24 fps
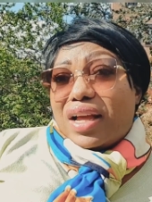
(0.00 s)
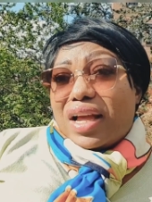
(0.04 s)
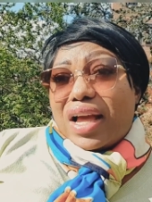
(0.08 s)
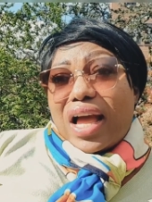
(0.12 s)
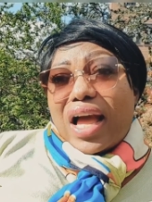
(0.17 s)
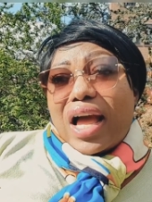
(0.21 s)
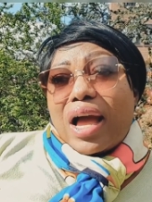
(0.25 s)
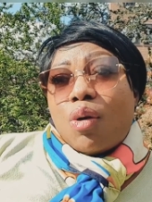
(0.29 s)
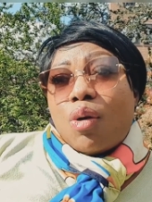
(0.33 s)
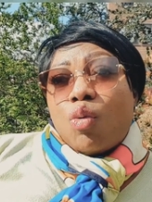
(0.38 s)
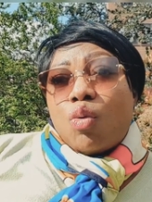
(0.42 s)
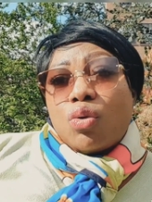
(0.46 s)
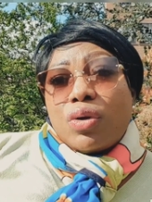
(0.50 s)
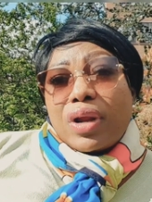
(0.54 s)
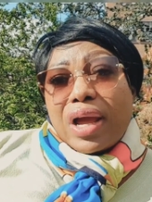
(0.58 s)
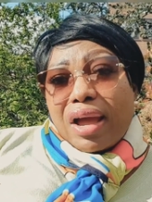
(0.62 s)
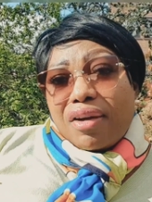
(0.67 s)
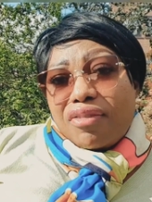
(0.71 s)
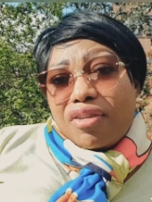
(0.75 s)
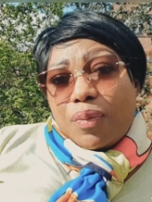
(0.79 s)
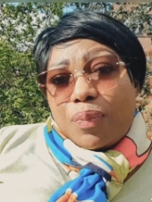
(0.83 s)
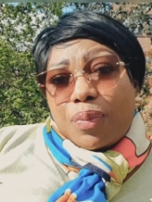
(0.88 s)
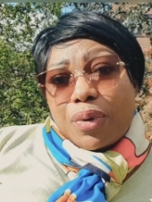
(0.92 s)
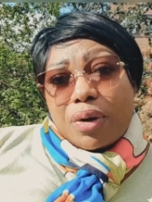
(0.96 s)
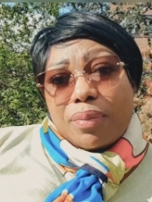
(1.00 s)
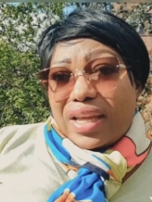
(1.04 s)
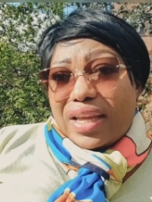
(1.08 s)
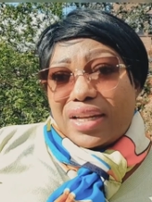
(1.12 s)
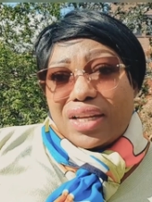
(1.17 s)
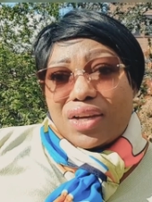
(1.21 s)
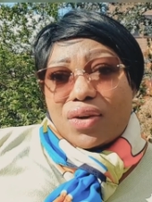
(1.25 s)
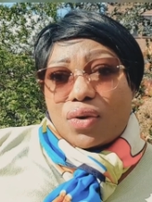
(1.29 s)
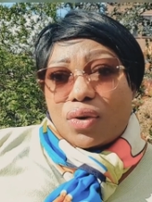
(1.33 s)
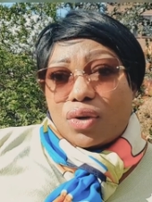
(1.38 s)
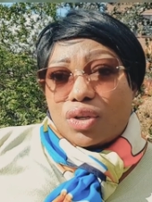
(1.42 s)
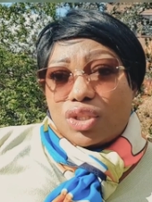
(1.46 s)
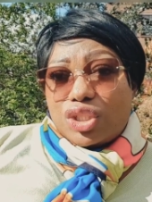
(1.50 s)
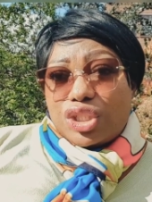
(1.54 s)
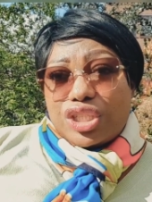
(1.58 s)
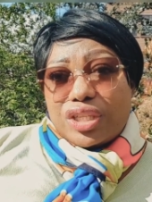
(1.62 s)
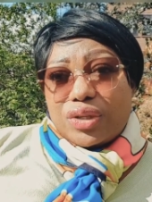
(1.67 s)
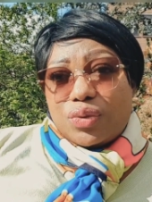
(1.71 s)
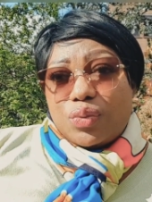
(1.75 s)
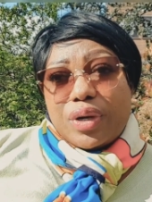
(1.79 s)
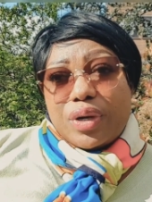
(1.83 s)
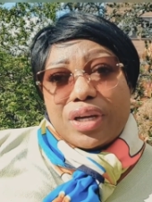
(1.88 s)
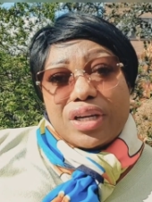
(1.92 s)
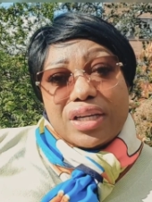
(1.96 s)
I would have a problem in any
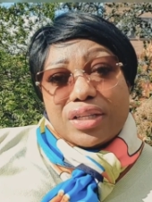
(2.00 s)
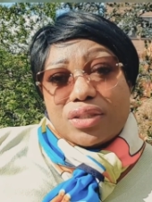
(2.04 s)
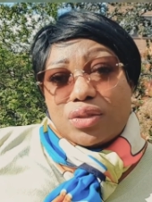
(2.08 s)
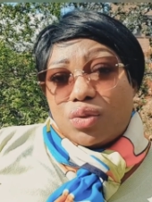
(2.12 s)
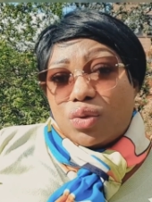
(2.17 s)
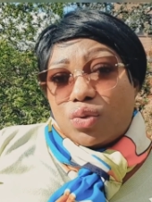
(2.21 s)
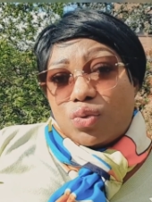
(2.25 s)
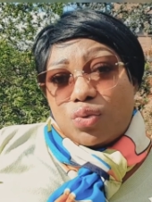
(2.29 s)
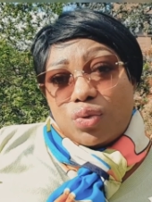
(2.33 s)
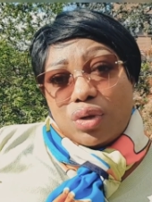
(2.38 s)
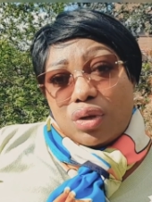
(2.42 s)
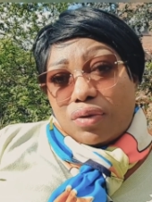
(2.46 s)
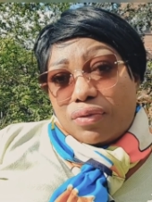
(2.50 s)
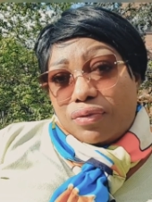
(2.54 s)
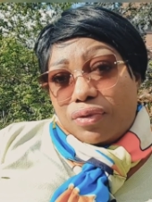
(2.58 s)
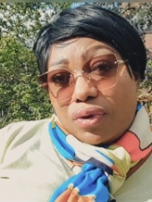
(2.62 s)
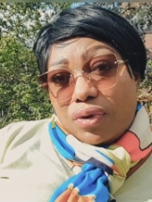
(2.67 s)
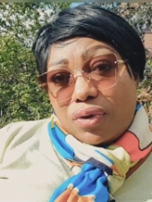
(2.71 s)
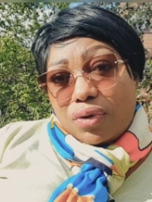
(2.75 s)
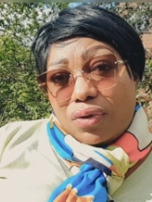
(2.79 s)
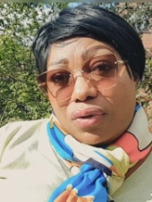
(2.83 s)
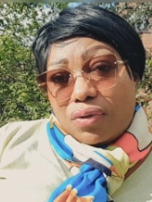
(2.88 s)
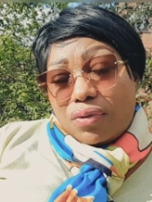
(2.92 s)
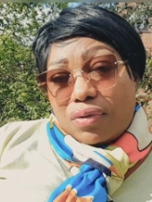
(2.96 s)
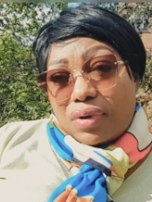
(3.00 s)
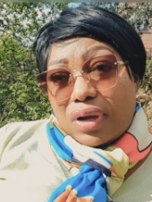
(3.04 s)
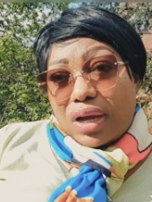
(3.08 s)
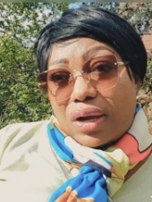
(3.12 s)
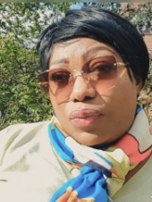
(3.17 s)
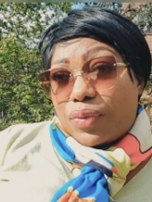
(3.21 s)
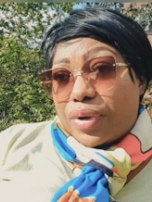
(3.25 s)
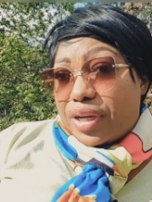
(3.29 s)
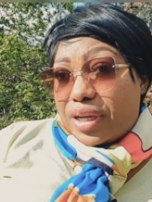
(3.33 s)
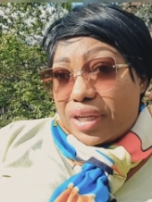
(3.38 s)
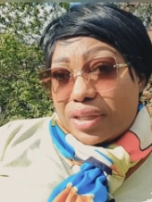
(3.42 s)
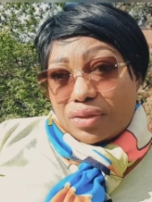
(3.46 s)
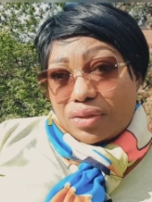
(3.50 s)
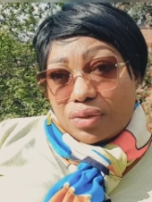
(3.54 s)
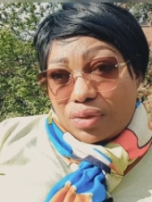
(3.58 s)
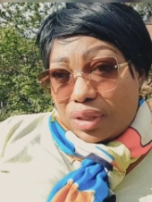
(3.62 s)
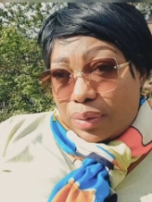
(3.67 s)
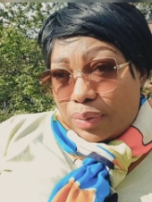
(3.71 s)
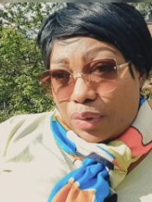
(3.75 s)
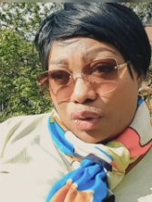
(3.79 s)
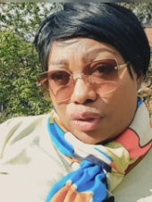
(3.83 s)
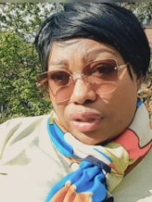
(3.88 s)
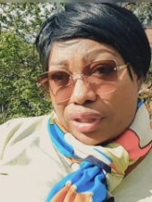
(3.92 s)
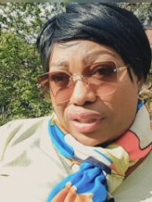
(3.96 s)
country where there's no rule of law and where there's no
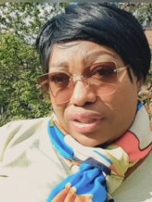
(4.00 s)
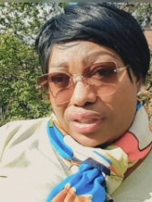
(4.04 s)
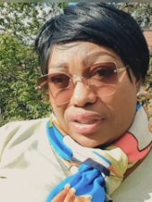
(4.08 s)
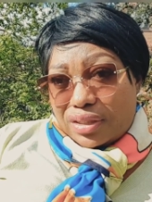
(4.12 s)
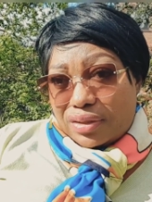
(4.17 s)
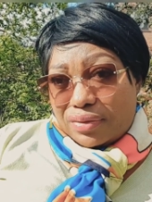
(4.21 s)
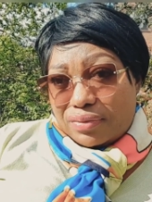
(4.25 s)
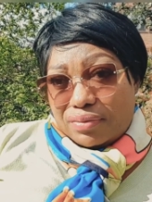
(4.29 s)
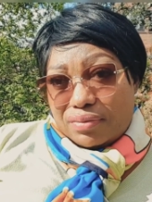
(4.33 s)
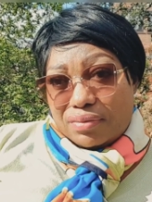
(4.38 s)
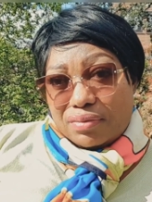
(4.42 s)
democracy.